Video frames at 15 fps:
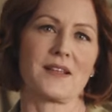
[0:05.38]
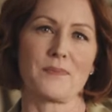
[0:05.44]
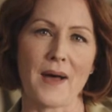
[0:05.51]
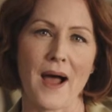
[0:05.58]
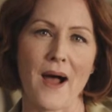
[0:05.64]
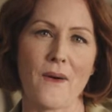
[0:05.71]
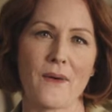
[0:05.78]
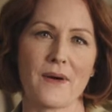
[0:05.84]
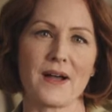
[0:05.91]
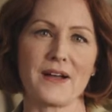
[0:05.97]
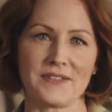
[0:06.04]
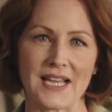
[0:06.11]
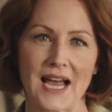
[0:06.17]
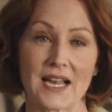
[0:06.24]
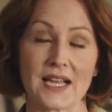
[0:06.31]
the power
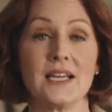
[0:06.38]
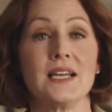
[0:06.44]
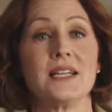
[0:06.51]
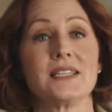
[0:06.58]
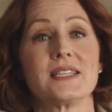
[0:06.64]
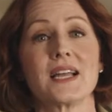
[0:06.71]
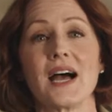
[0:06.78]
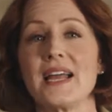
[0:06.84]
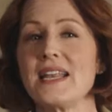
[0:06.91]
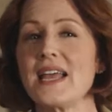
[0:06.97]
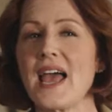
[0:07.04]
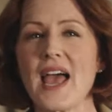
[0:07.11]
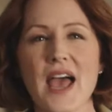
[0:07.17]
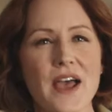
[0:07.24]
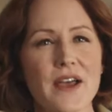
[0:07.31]
of data to guide
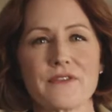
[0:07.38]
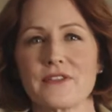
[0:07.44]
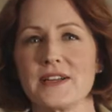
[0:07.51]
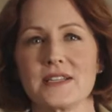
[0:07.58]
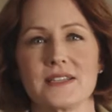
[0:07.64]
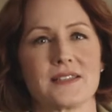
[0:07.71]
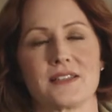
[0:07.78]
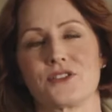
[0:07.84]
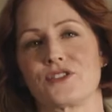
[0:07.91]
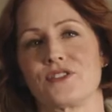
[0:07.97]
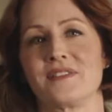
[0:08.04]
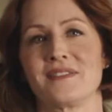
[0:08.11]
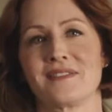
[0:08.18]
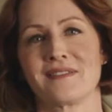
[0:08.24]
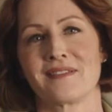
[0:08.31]
every
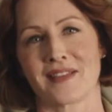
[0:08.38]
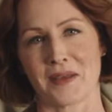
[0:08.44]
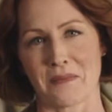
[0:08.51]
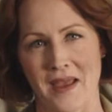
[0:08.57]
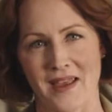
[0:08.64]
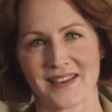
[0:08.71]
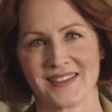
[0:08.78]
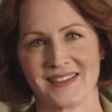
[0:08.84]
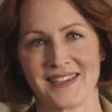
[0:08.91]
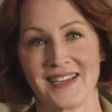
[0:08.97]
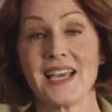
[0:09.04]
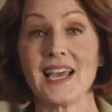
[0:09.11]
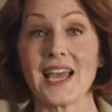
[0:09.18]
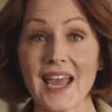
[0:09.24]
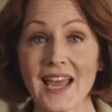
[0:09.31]
decision they make.
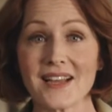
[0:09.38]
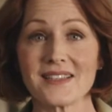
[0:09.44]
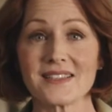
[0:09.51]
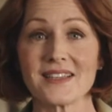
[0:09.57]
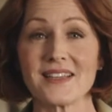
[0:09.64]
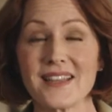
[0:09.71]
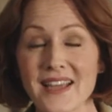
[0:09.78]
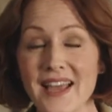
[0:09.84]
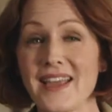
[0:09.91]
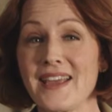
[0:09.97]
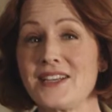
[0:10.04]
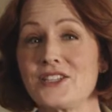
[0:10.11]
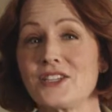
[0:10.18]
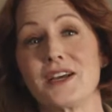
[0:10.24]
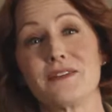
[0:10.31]
And in the
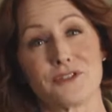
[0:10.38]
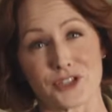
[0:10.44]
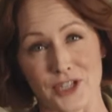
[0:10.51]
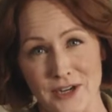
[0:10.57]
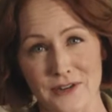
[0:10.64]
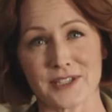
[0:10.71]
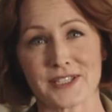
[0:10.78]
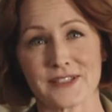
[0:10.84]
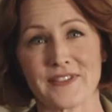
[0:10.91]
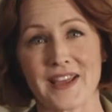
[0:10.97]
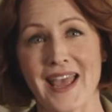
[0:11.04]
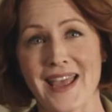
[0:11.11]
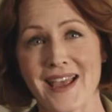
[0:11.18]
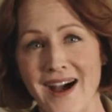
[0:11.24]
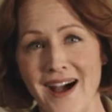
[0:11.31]
age of generative
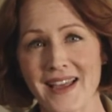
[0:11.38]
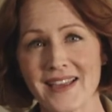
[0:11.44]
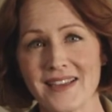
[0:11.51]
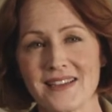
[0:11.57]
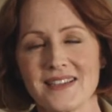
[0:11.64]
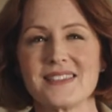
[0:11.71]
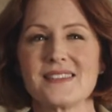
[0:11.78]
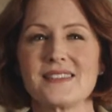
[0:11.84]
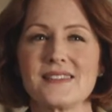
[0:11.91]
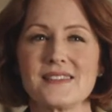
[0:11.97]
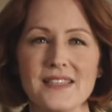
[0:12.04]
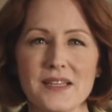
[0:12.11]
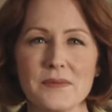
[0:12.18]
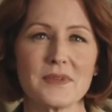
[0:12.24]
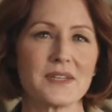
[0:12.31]
AI,
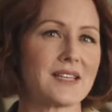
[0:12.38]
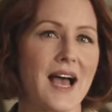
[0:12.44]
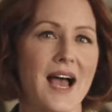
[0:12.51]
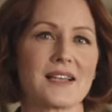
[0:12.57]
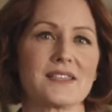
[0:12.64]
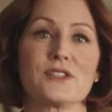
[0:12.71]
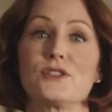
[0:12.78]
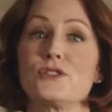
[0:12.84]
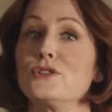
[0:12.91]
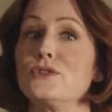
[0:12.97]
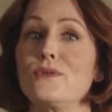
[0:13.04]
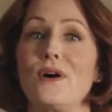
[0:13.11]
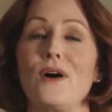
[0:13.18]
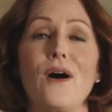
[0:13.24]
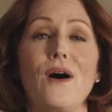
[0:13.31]
seamless access
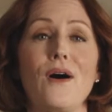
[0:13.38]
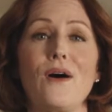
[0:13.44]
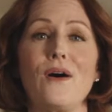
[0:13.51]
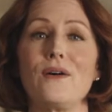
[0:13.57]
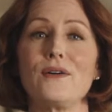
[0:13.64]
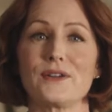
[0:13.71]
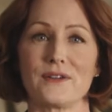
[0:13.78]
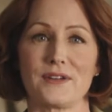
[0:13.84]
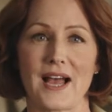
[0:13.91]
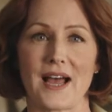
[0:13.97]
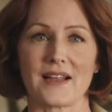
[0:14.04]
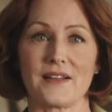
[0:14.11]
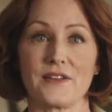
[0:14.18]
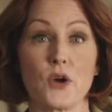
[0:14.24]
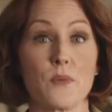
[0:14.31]
to all your
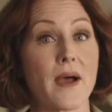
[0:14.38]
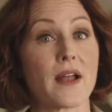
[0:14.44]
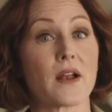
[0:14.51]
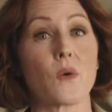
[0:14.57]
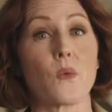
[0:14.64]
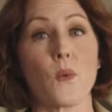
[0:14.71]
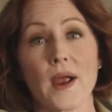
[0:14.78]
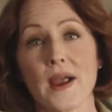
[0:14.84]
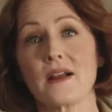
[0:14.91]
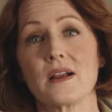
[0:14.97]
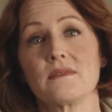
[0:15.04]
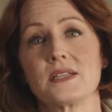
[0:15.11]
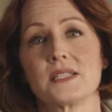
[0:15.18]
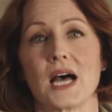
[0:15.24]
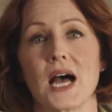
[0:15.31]
data, no matter where
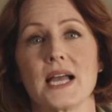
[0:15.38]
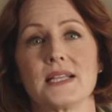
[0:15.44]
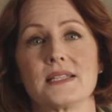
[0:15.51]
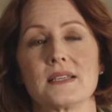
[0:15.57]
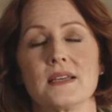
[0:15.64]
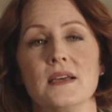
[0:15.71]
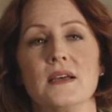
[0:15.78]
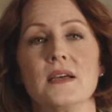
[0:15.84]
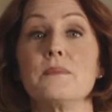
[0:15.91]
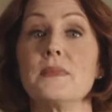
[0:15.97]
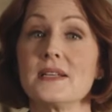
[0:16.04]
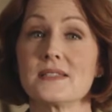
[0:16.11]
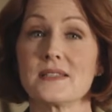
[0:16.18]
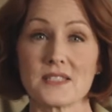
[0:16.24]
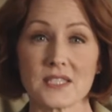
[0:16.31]
it resides,
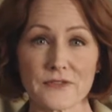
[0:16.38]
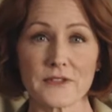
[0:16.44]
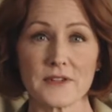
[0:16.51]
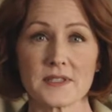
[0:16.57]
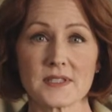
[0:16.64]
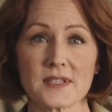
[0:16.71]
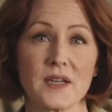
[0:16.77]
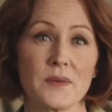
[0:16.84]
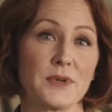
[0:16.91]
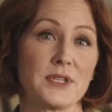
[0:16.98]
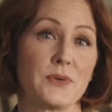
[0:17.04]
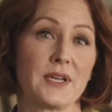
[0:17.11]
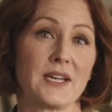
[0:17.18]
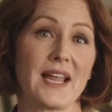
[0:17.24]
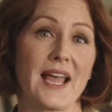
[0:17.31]
means the difference
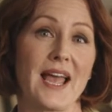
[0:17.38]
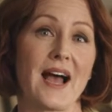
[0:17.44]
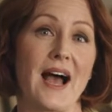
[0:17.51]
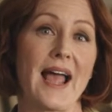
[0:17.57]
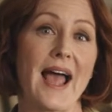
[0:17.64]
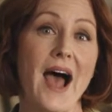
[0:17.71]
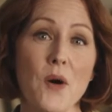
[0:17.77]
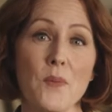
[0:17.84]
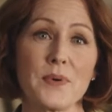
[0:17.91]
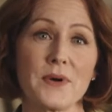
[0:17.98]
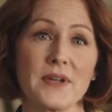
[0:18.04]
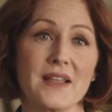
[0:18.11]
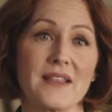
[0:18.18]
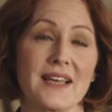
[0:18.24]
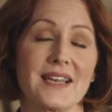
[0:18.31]
between an AI
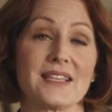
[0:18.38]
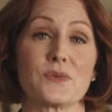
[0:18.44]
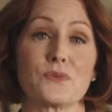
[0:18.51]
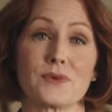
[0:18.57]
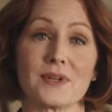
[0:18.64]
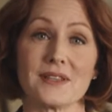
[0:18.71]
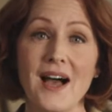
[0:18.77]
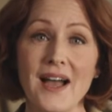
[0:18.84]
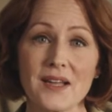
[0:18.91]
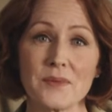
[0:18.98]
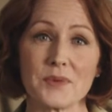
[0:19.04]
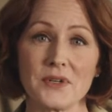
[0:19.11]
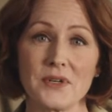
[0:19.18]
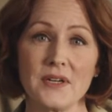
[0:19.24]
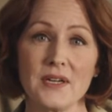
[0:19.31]
output that is
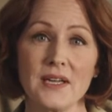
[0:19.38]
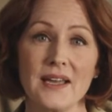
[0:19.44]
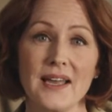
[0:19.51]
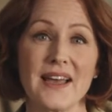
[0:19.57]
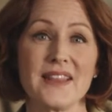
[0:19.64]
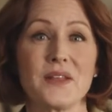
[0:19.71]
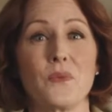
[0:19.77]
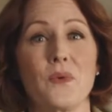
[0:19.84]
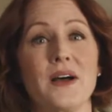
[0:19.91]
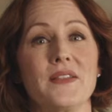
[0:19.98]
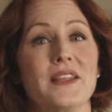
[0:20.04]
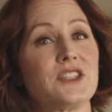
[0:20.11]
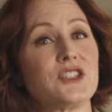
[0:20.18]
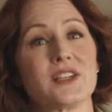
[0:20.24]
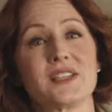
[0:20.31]
reliable and the
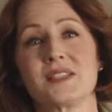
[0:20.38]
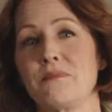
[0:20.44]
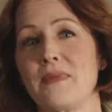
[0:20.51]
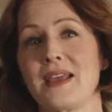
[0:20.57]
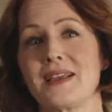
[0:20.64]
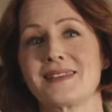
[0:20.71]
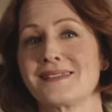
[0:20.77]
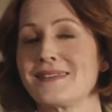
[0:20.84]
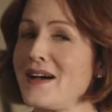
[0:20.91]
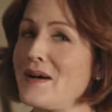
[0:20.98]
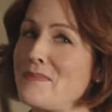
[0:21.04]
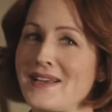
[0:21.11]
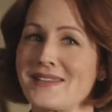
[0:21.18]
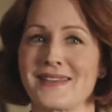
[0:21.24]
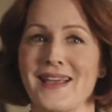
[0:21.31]
one that just makes a
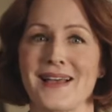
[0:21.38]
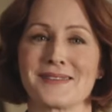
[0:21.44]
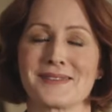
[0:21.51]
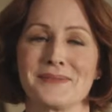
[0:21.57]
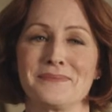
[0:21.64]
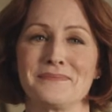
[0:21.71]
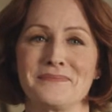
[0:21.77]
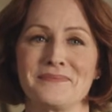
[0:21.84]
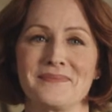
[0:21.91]
best guess.